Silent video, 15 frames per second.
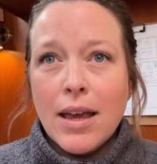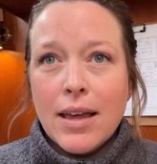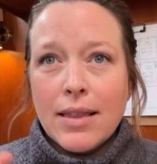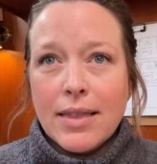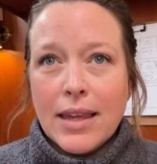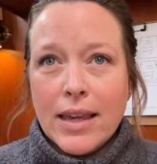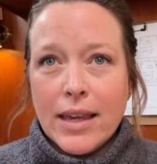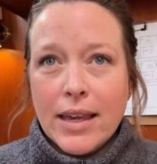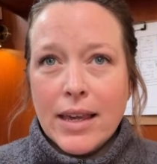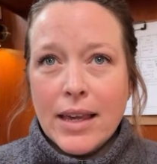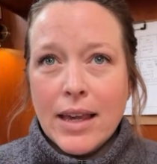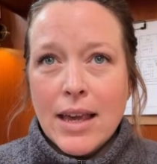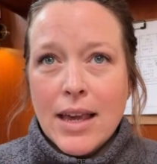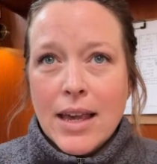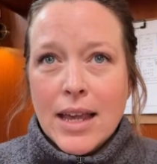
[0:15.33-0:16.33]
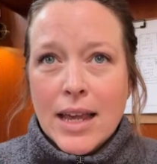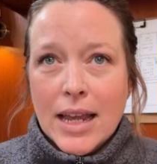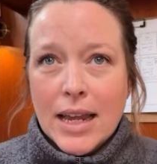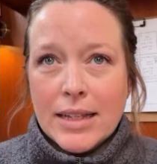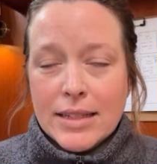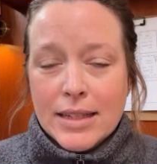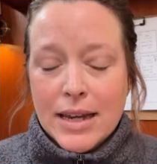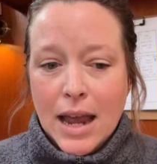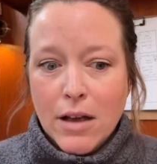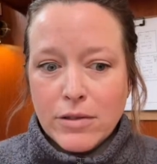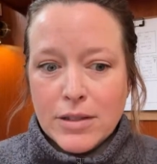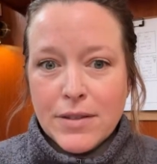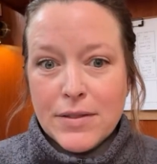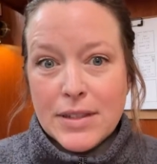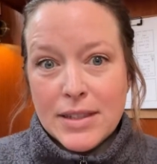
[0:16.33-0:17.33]
the ins and
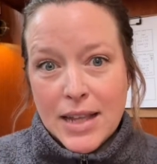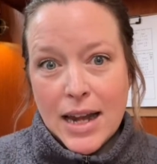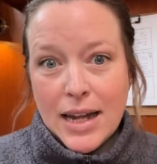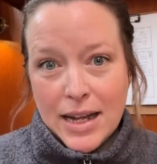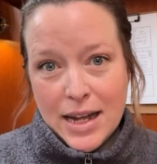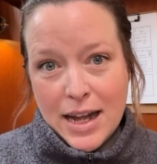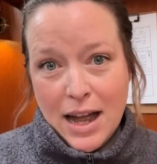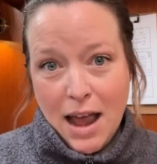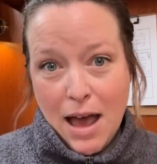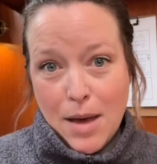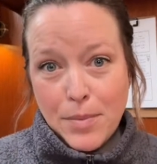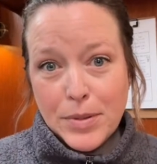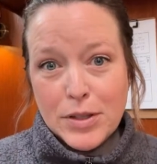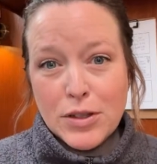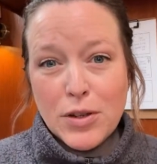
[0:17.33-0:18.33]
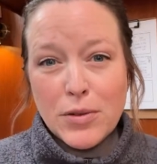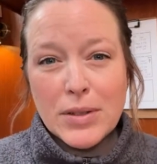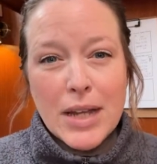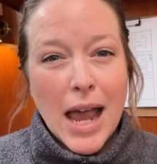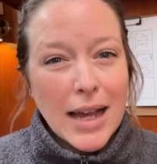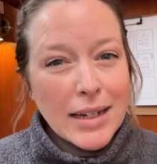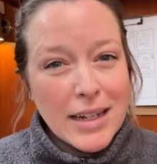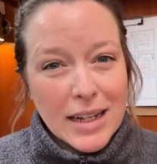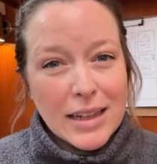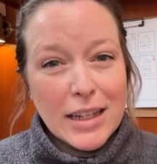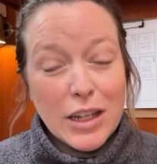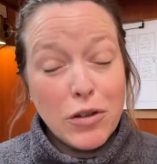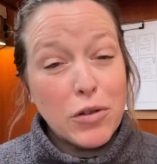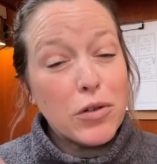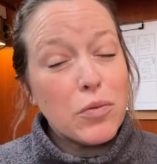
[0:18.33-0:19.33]
outs of setting it up. So technically
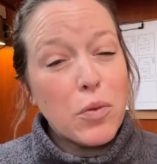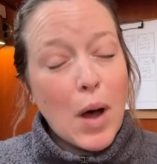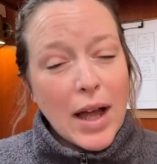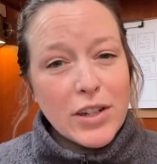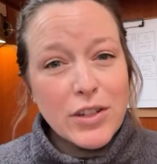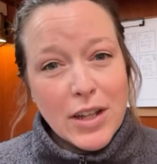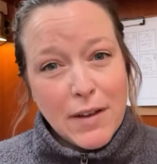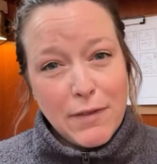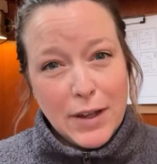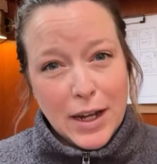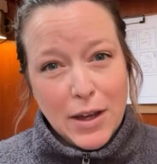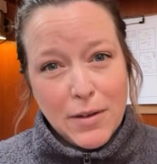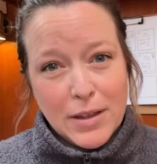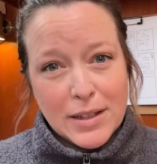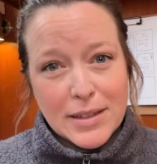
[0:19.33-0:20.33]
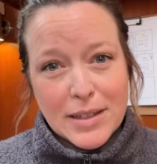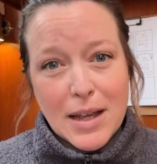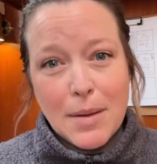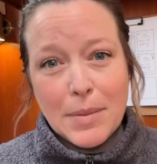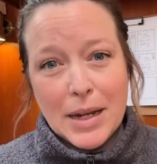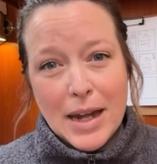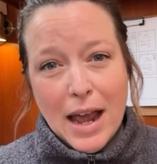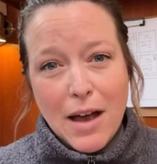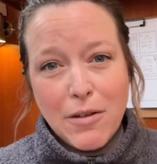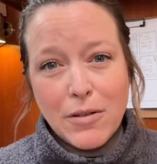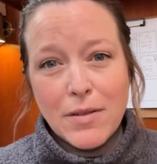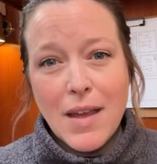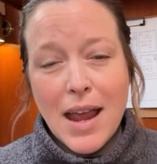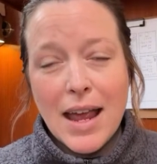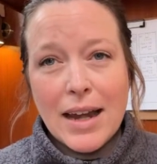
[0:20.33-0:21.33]
you could watch that video that's coming
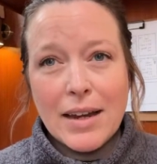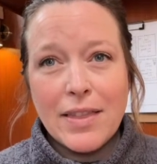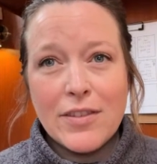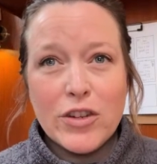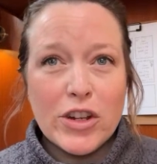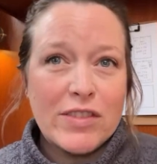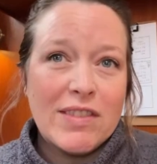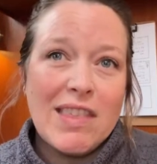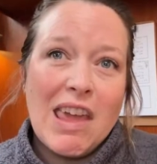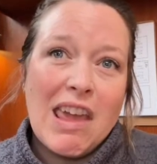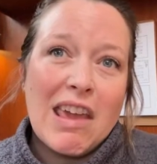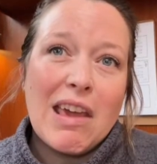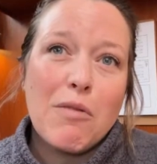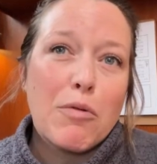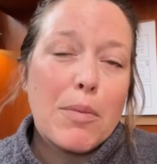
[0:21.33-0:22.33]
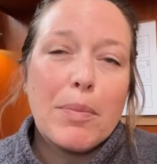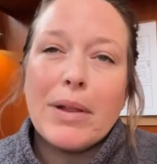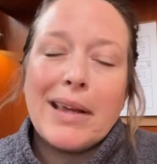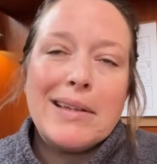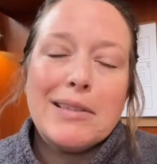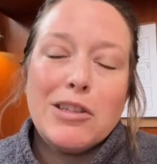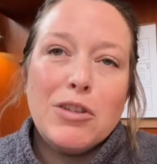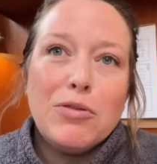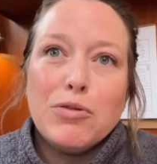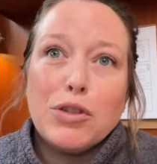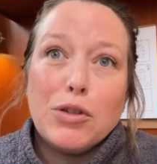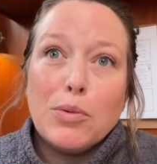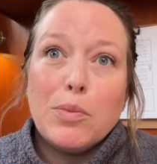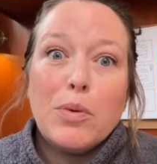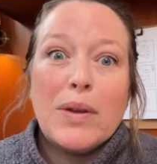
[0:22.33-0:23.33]
out and just think replace
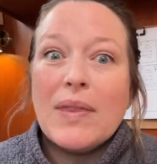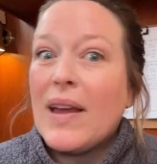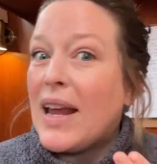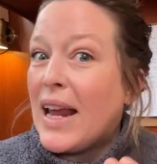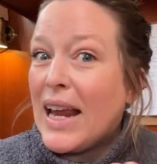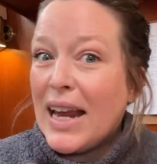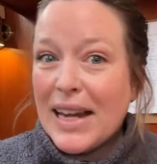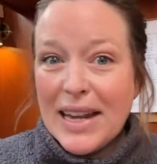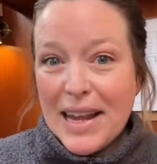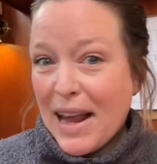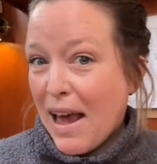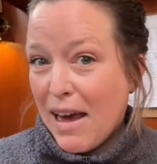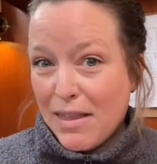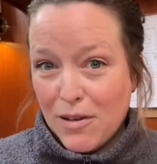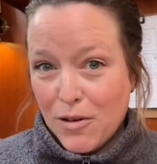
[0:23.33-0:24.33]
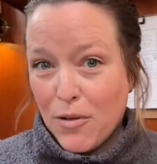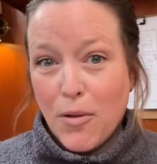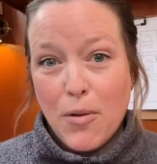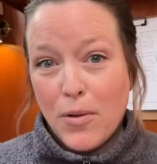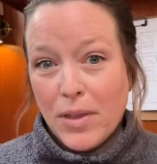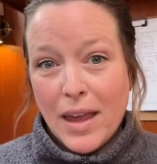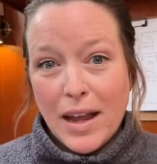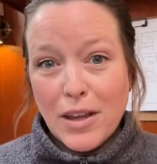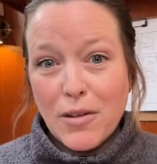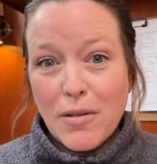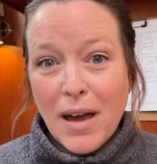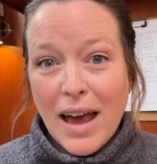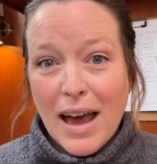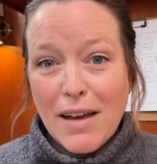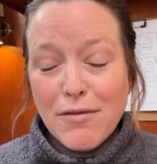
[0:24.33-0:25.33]
YouTube with any other goal that you
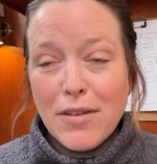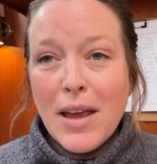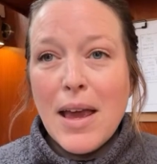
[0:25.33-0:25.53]
have,